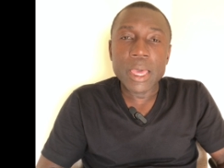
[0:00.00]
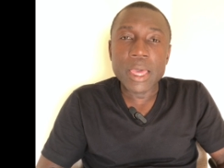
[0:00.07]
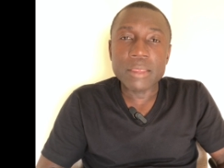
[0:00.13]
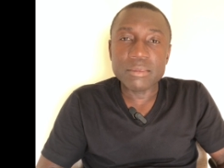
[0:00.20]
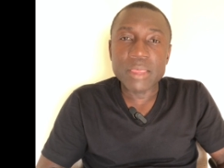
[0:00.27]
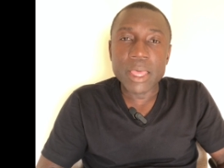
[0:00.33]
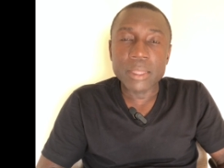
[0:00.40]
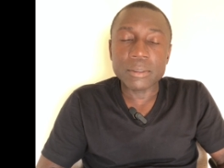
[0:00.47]

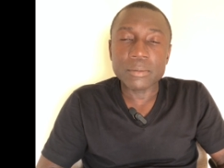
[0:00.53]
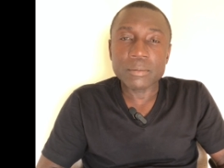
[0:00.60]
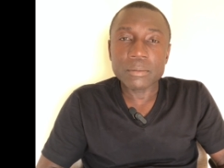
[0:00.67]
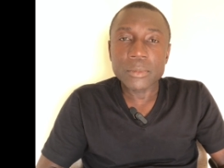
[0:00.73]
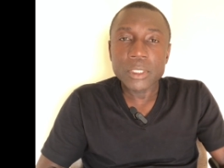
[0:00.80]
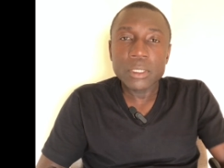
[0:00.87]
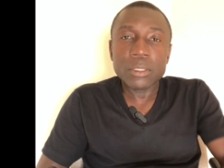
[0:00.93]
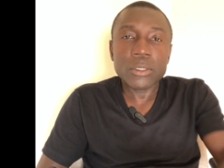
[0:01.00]
And then
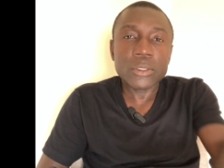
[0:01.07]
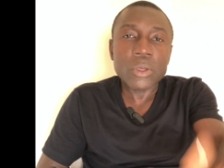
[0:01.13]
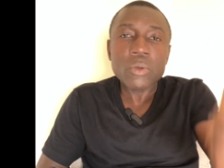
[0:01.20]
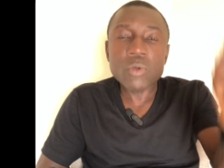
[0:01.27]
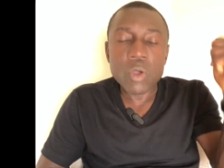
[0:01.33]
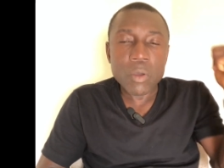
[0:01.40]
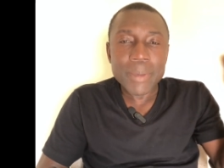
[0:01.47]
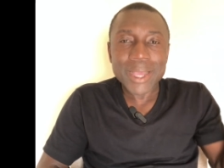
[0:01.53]
you
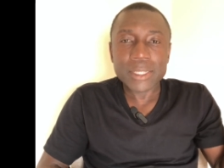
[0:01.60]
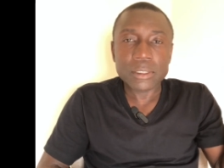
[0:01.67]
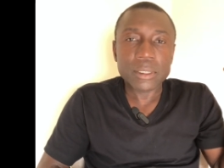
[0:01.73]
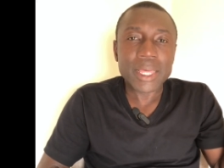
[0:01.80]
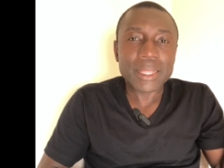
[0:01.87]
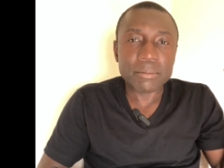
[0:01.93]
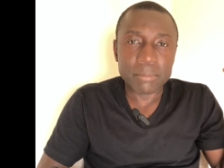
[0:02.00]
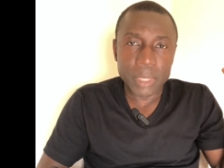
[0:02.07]
don't go back
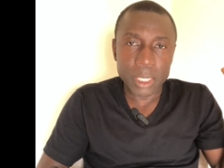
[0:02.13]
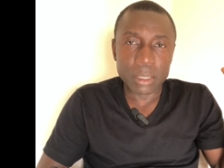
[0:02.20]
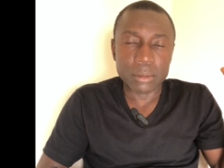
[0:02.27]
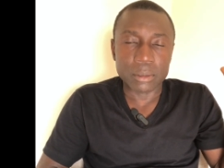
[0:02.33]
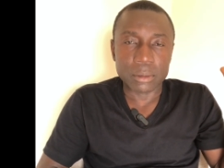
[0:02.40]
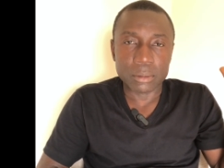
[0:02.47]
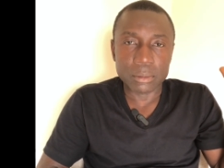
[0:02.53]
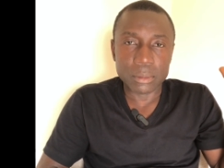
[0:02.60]
to that
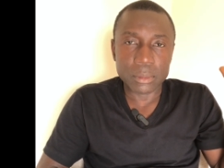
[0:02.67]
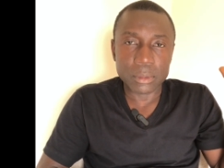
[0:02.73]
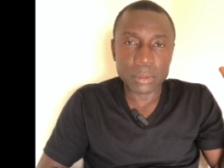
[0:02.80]
meal.